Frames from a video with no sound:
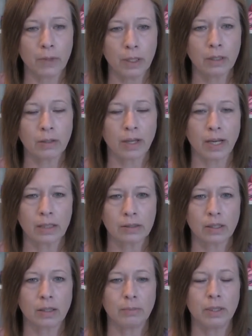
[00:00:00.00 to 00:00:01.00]
in
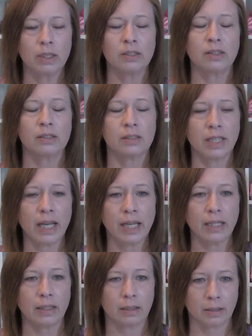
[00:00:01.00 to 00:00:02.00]
Alaska, because it's
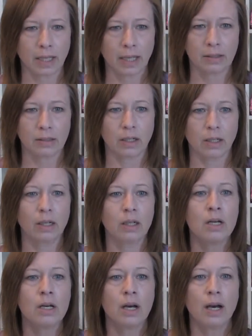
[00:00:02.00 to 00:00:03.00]
staying in Alaska,
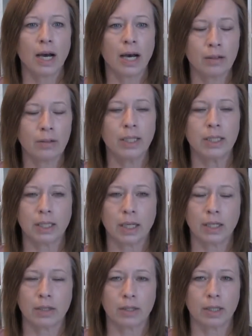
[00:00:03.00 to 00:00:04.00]
how do I
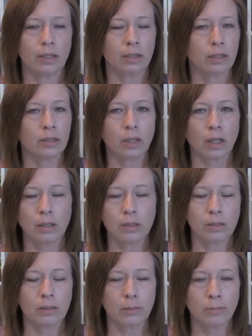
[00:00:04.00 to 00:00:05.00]
title it?
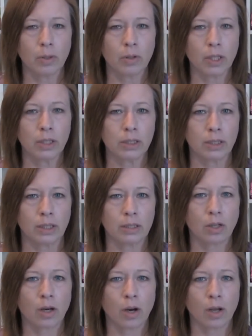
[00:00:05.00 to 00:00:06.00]
It's a simple question.
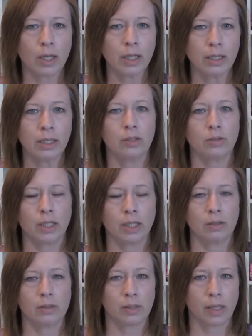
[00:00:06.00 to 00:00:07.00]
That's all I need so I
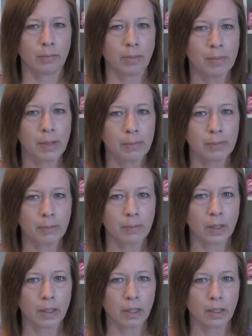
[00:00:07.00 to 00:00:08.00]
can send my
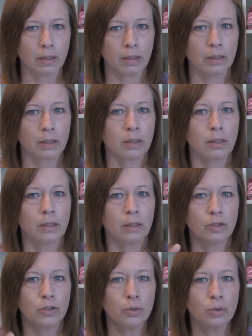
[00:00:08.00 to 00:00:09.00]
paperwork in.
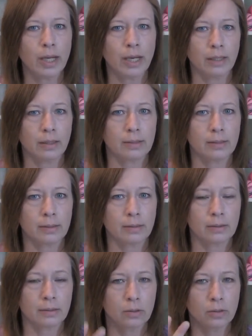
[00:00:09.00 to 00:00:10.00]
2 days.
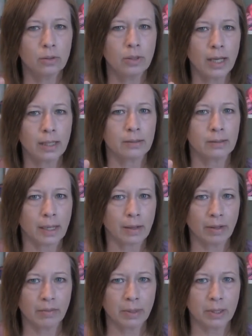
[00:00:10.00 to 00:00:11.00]
2 days
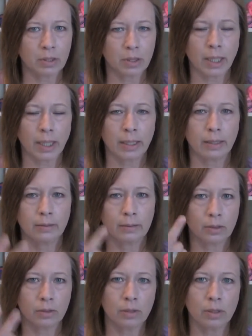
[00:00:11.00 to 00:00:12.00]
now I've been trying.
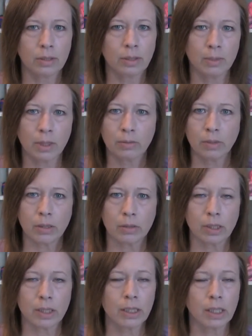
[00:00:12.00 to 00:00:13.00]
As soon as I'm done
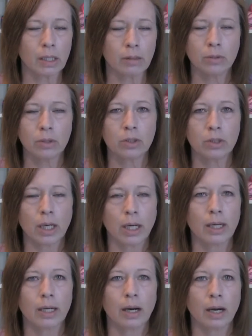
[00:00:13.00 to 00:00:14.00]
recording, I will
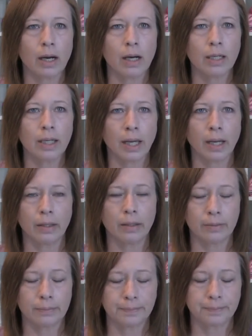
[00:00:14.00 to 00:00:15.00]
try again.